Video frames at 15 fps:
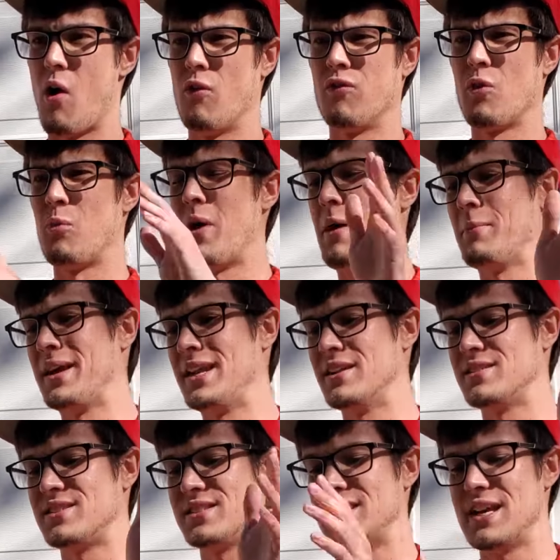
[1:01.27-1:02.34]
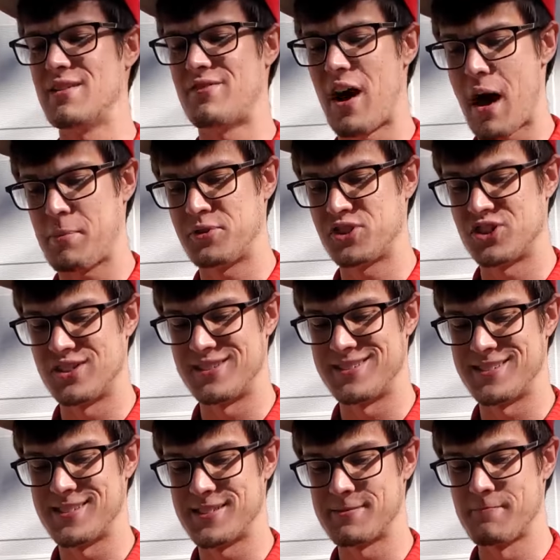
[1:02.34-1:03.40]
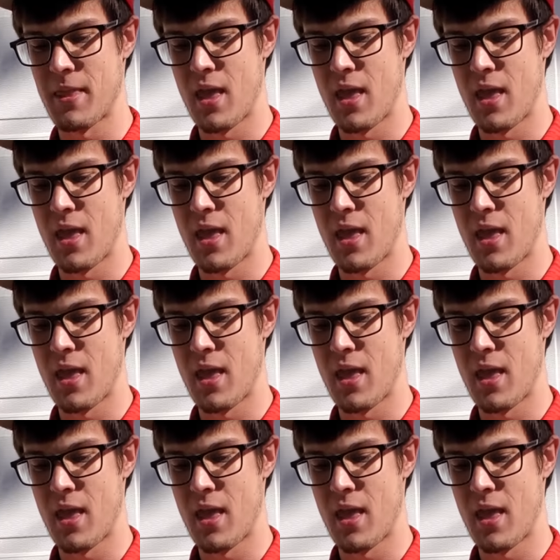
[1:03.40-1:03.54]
overwhelming sea of options,